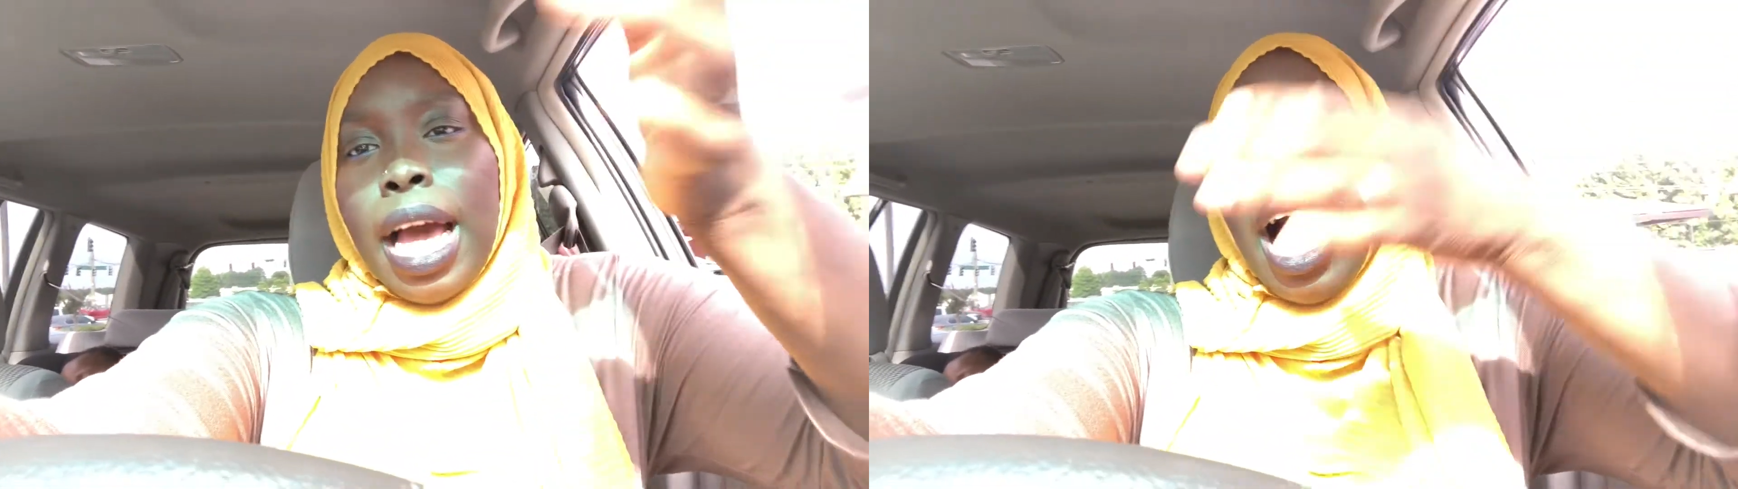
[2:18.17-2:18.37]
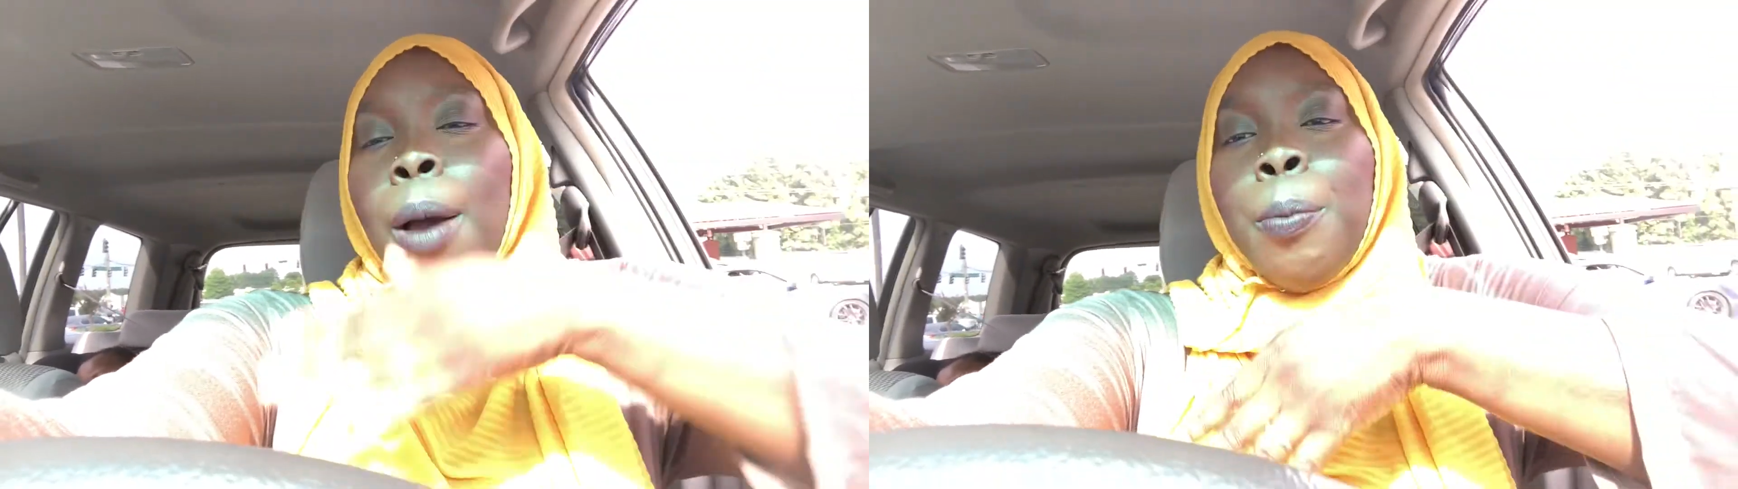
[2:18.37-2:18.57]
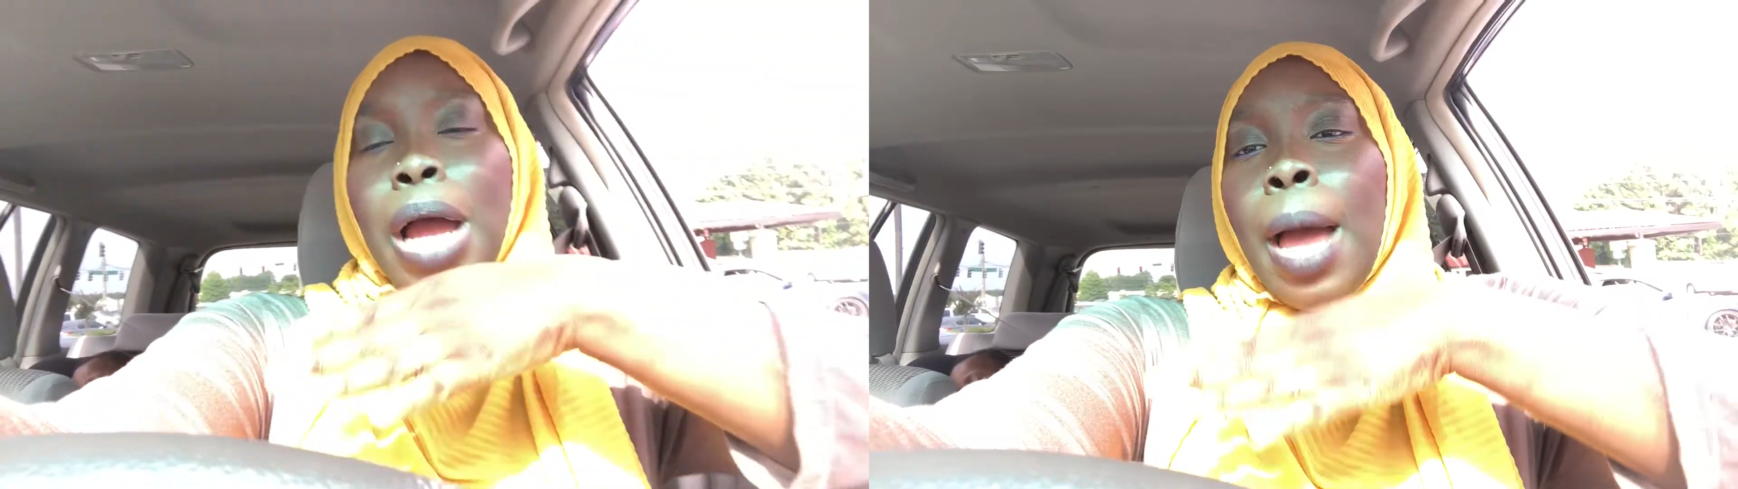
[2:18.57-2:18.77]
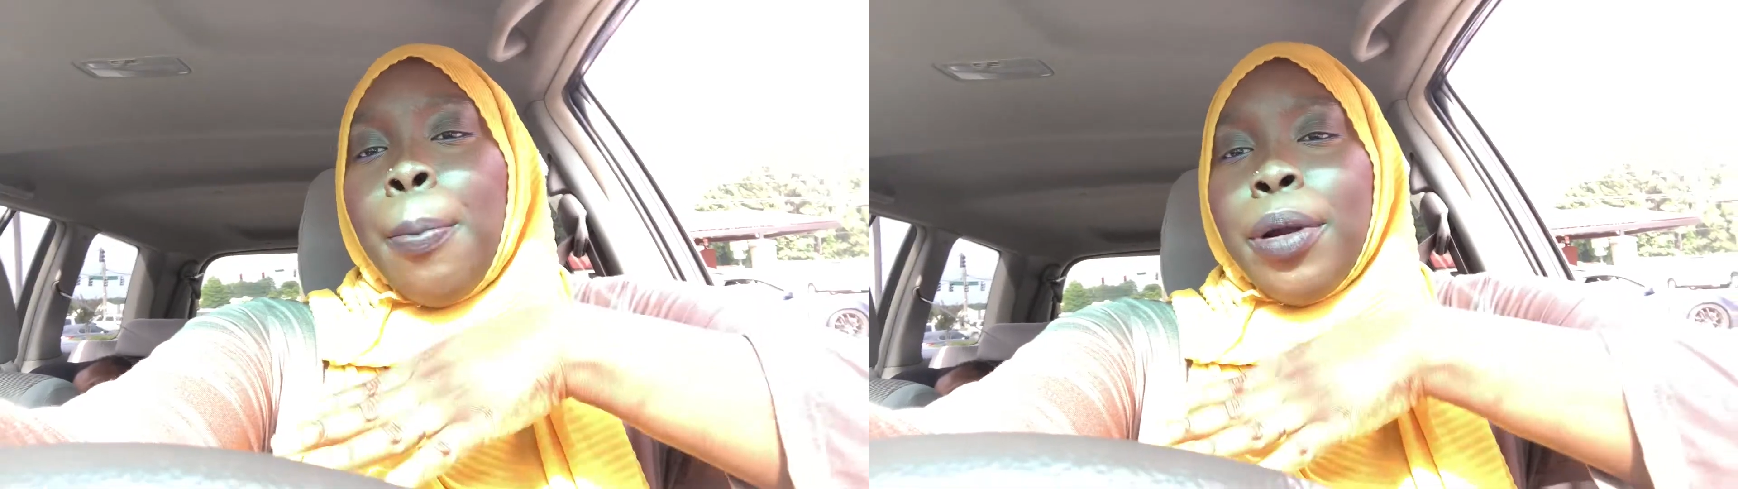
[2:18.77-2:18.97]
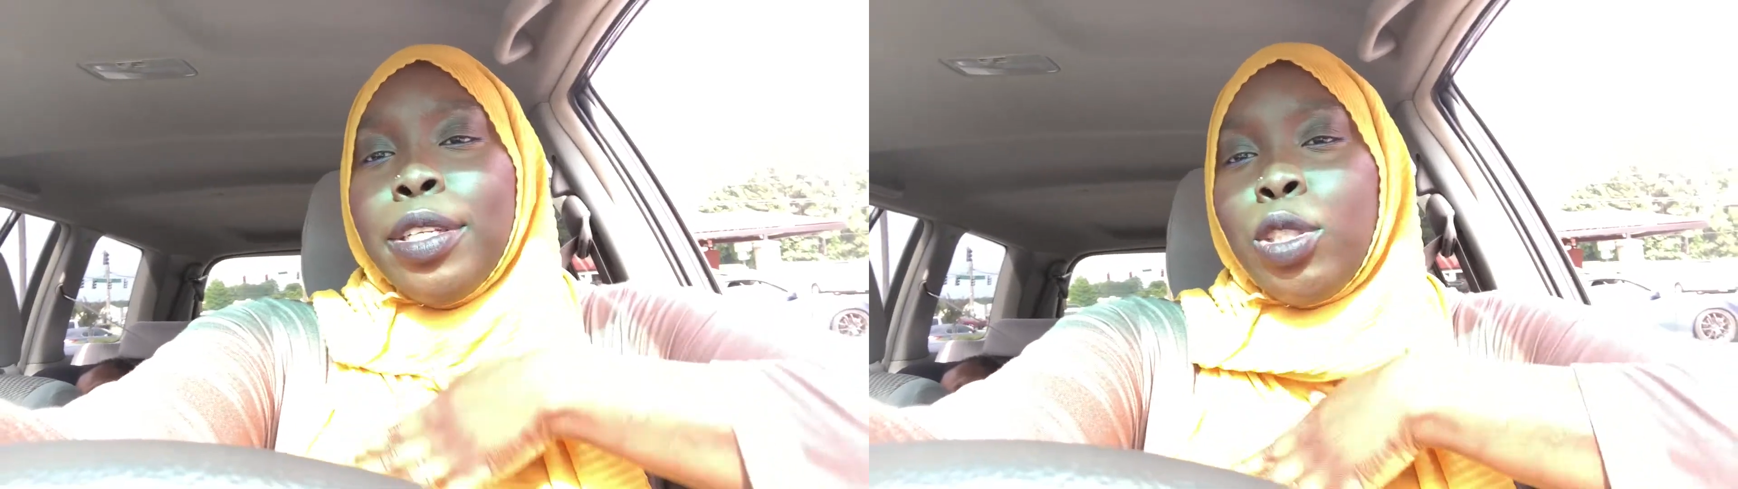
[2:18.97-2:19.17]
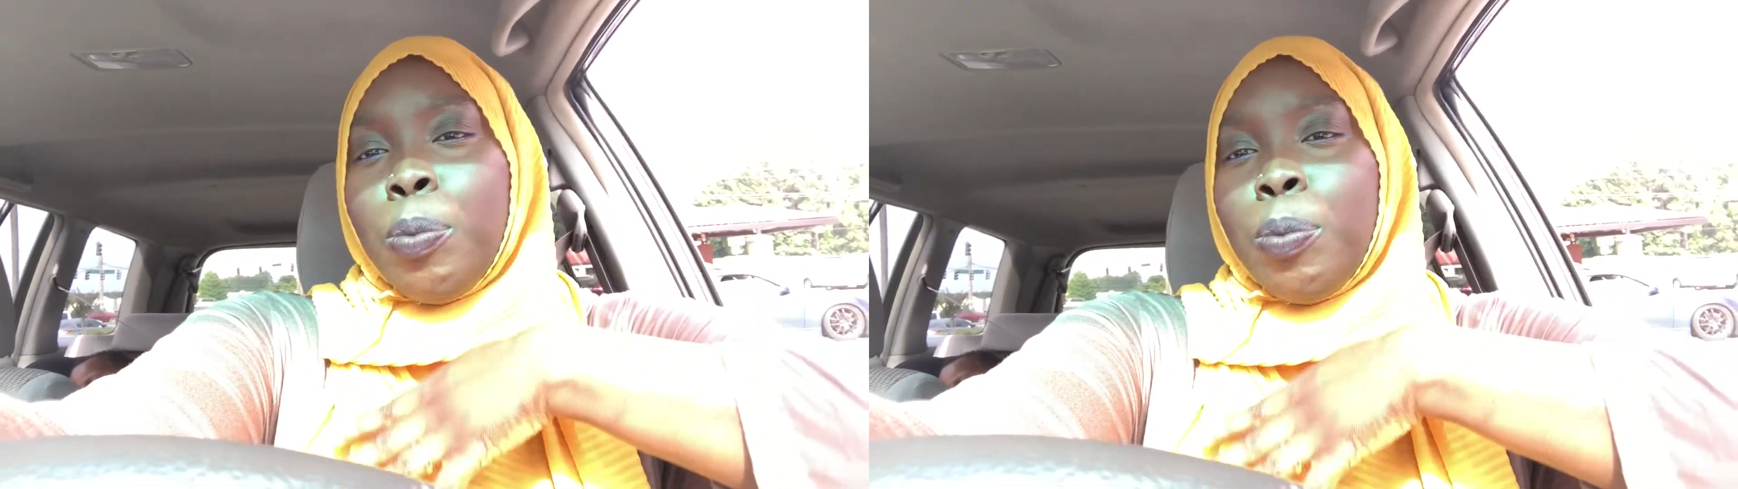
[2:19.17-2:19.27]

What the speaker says: I'm pretty sure